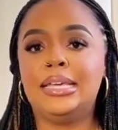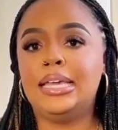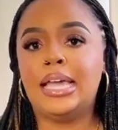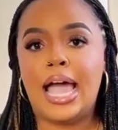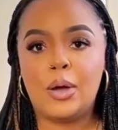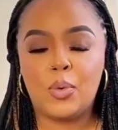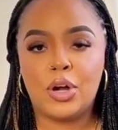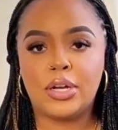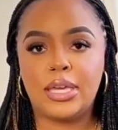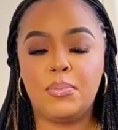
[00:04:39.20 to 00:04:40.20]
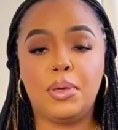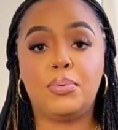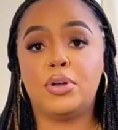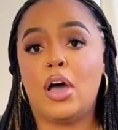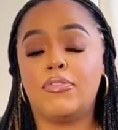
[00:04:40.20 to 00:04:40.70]
She spoke,
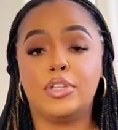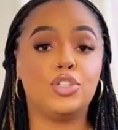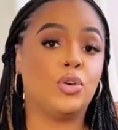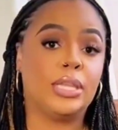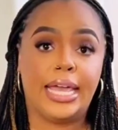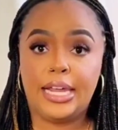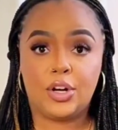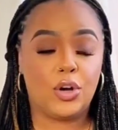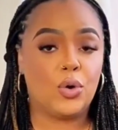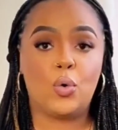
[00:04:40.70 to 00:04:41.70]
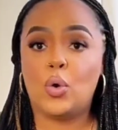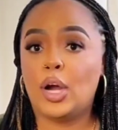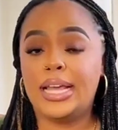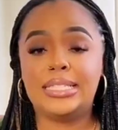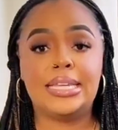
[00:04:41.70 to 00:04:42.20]
discreetly, to
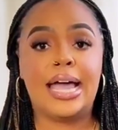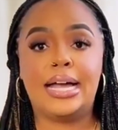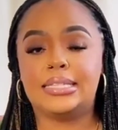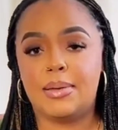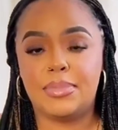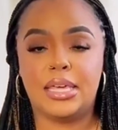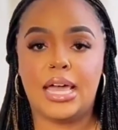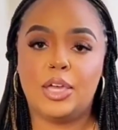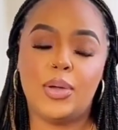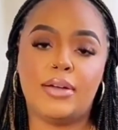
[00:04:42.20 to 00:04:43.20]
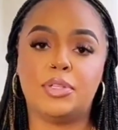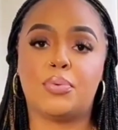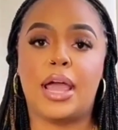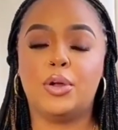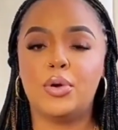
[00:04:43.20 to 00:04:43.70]
international human rights groups
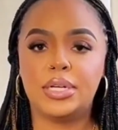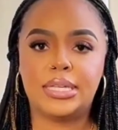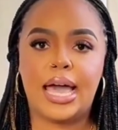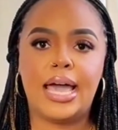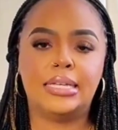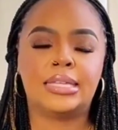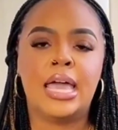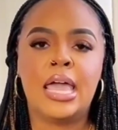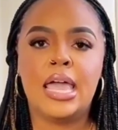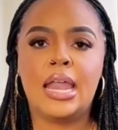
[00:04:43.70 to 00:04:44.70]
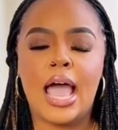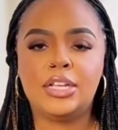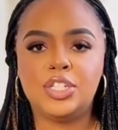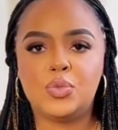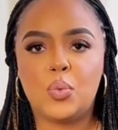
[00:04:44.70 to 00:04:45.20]
operating in the region.
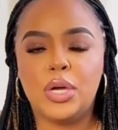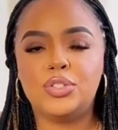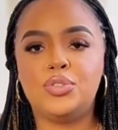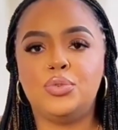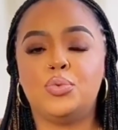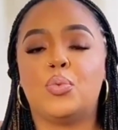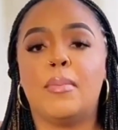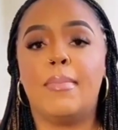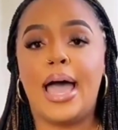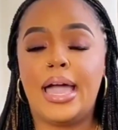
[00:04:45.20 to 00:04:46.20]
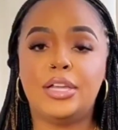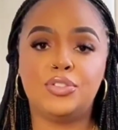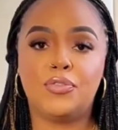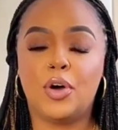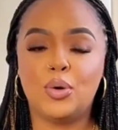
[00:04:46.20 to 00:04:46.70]
And most
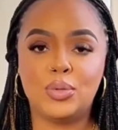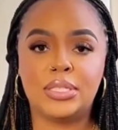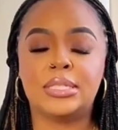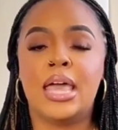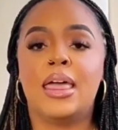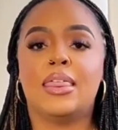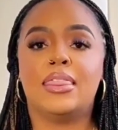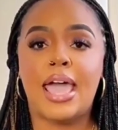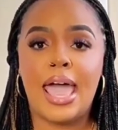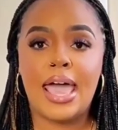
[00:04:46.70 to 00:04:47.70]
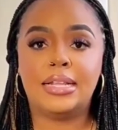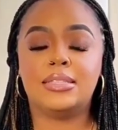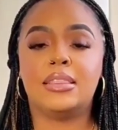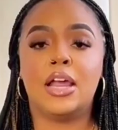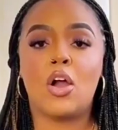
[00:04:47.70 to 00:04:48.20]
importantly, she
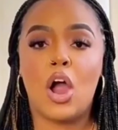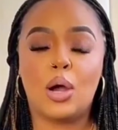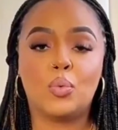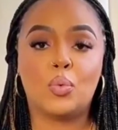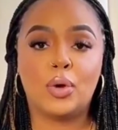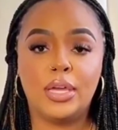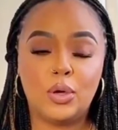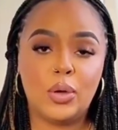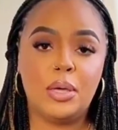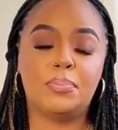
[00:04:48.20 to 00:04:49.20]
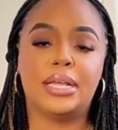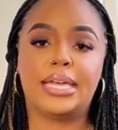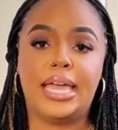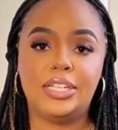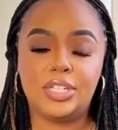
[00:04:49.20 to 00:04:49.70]
documented everything: the visits,
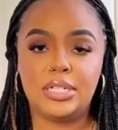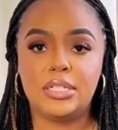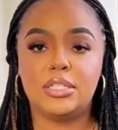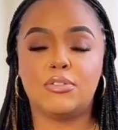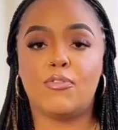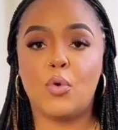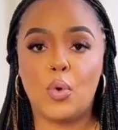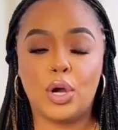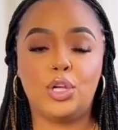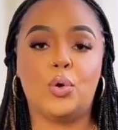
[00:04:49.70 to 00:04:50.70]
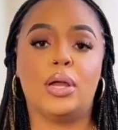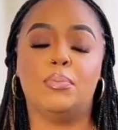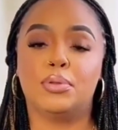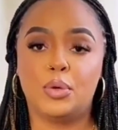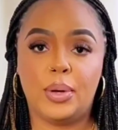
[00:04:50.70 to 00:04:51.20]
the messages, the
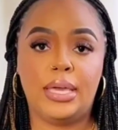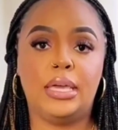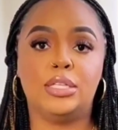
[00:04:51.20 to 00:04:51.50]
threats.